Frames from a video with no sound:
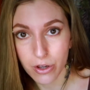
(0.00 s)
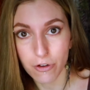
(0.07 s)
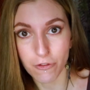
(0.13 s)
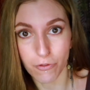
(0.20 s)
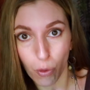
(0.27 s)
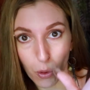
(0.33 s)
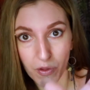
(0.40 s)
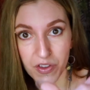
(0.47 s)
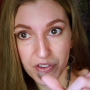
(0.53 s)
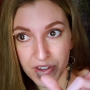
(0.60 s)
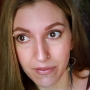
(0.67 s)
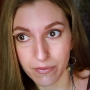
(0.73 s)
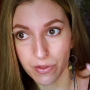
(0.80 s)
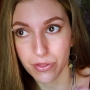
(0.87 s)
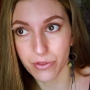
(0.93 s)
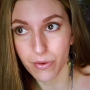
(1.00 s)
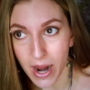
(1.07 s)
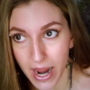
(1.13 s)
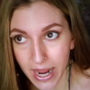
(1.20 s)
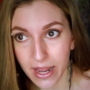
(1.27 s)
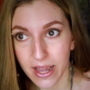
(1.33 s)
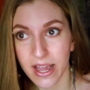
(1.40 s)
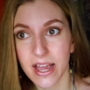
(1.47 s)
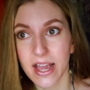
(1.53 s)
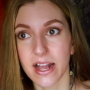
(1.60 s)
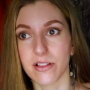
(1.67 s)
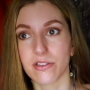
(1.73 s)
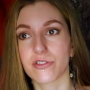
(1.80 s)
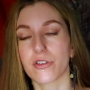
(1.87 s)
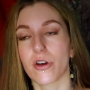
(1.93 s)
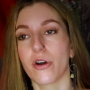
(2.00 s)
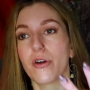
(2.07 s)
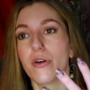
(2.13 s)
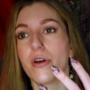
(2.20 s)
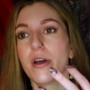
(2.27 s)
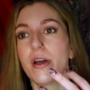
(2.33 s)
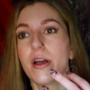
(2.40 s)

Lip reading: for the seventh ray. And so